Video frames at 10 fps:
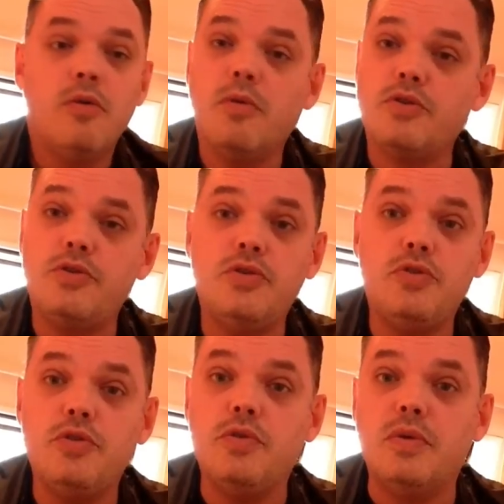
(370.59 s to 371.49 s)
What you
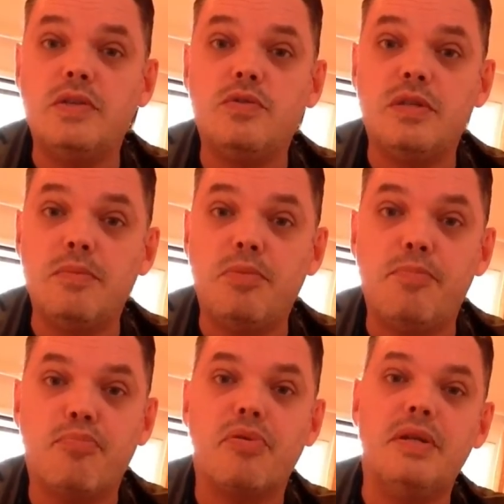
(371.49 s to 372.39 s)
should do is to simply
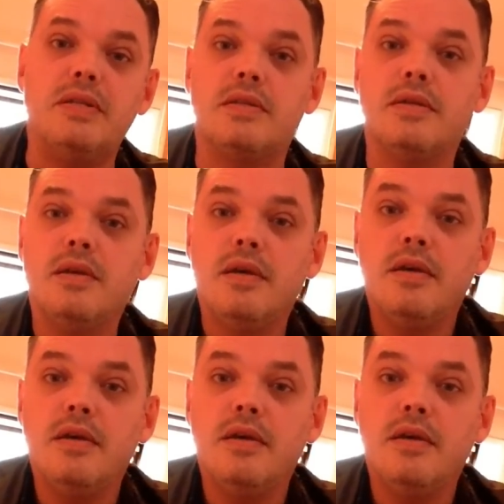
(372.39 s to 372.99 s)
print